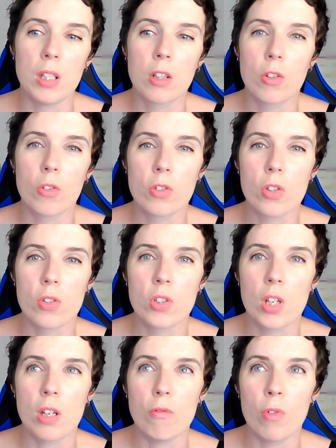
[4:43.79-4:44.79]
you could also
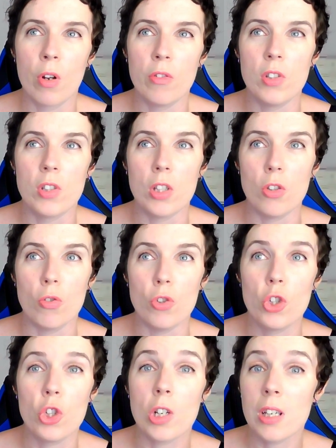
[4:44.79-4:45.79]
say it runs in your
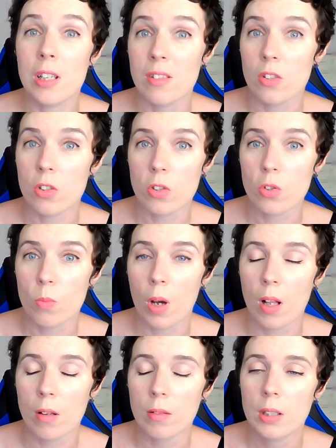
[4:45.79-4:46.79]
genes as
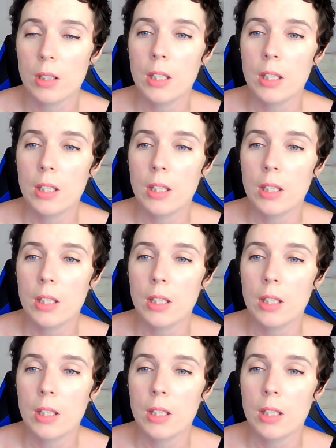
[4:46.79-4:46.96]
well.